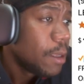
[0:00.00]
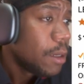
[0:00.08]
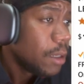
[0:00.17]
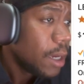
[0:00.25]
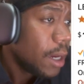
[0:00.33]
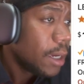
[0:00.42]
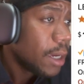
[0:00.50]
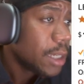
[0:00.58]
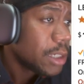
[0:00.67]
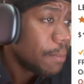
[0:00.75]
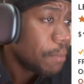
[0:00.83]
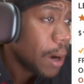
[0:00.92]
Yeah, you got
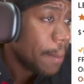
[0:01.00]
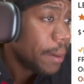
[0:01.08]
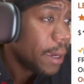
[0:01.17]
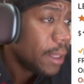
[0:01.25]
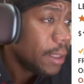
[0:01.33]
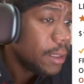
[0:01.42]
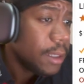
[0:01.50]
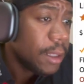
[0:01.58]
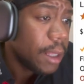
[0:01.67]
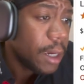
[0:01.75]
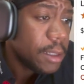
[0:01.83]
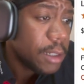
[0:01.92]
some proper LED
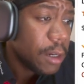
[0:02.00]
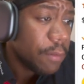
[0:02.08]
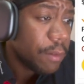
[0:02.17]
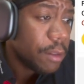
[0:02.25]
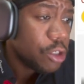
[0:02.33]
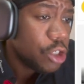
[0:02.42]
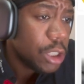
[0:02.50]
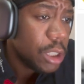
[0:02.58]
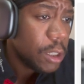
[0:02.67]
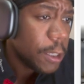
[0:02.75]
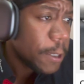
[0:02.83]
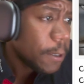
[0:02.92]
lights here for the
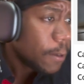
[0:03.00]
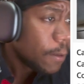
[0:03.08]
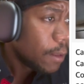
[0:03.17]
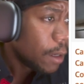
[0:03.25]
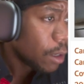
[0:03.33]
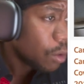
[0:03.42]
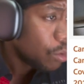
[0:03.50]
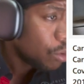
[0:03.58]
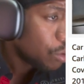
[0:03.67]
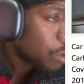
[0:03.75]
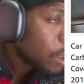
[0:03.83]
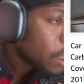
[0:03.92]
G. Like, oh,
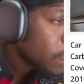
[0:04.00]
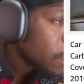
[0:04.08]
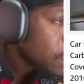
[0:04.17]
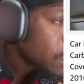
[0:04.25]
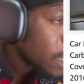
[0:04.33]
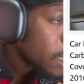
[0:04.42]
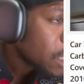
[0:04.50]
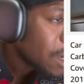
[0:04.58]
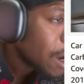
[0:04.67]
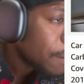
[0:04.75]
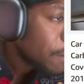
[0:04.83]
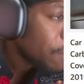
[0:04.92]
look at these nice carbon